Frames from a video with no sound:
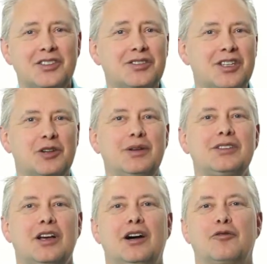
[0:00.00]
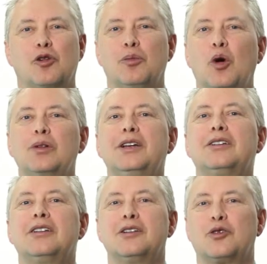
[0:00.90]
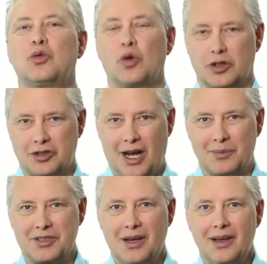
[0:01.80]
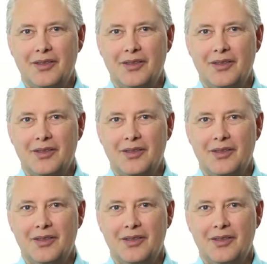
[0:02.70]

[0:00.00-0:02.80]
is a series of remotely delivered workshops